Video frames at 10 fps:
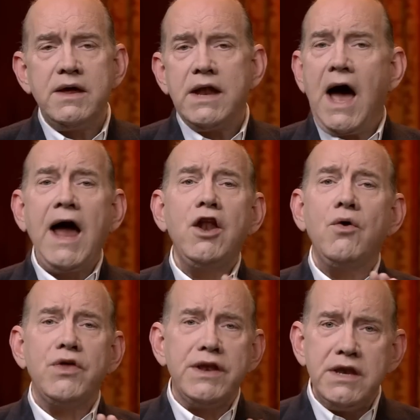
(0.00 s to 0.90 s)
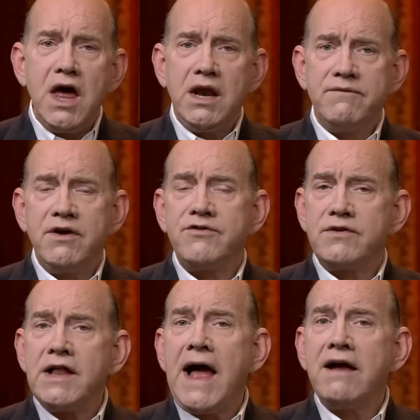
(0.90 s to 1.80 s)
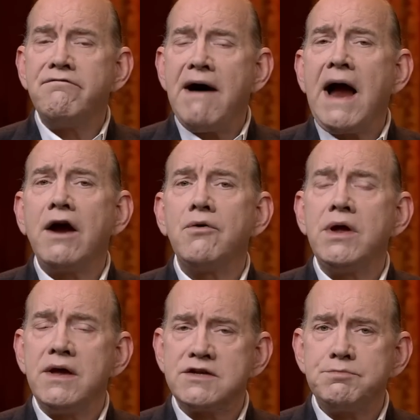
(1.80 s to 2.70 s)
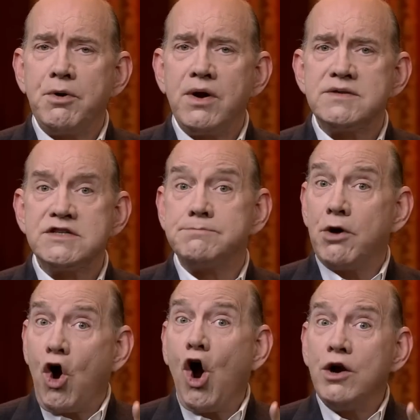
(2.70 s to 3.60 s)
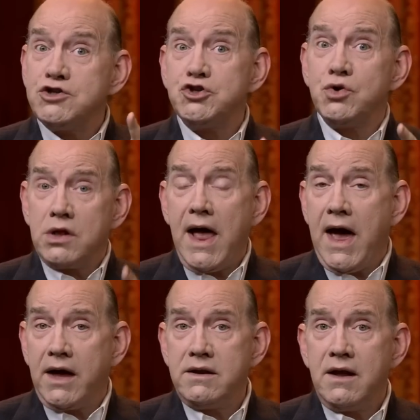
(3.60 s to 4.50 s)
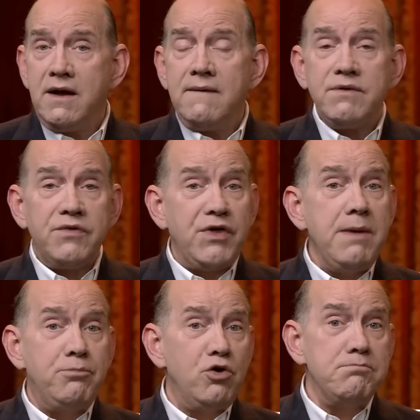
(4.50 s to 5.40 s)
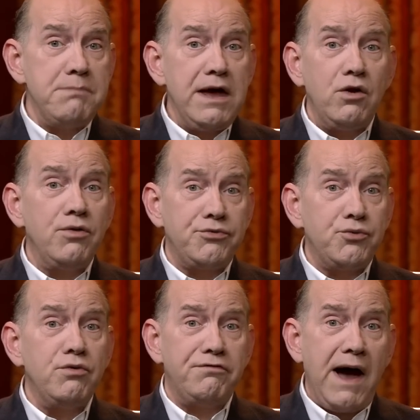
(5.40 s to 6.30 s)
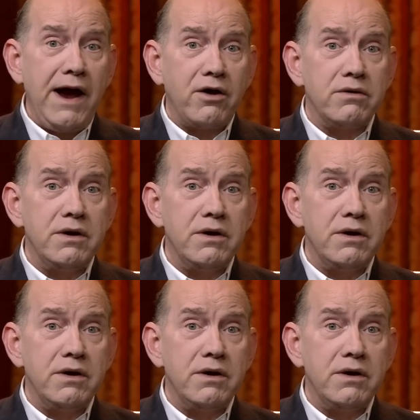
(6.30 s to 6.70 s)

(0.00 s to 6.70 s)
Now, I know that none of us like fiery experiences, but aren't you glad that they put metal through fire?